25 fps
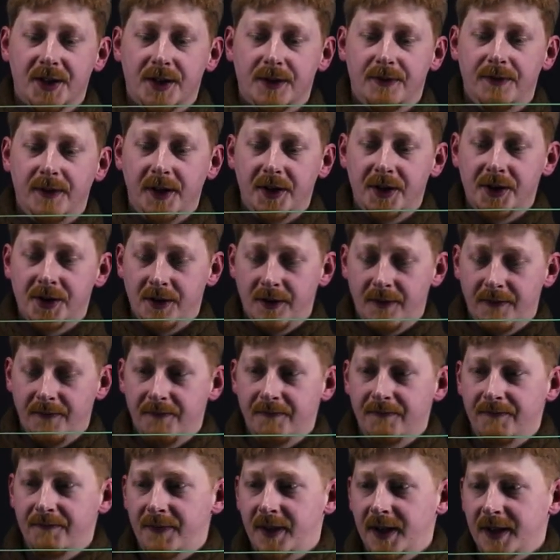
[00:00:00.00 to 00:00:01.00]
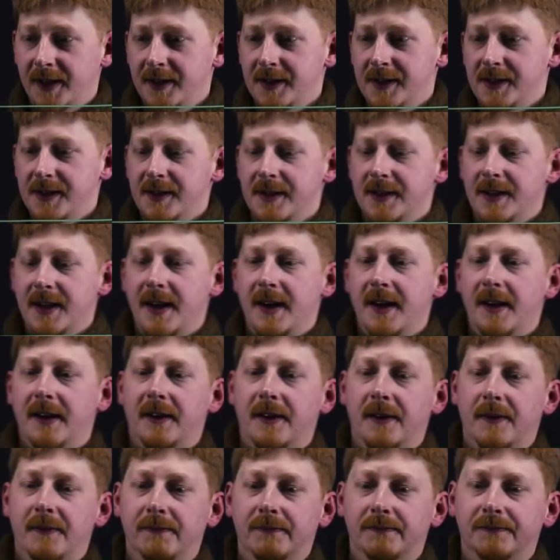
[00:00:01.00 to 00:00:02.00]
switch, but
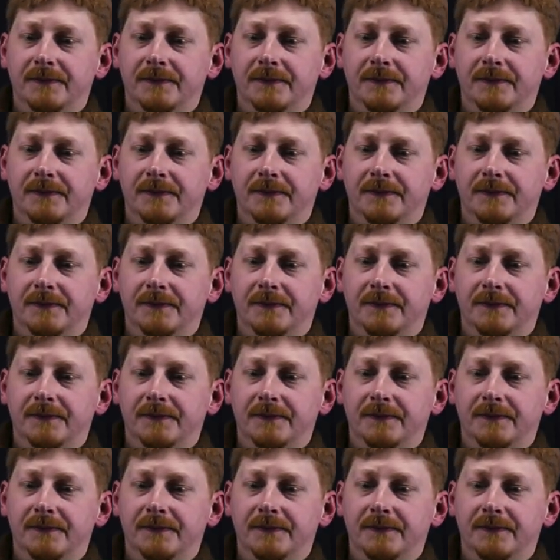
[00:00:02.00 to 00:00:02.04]
instead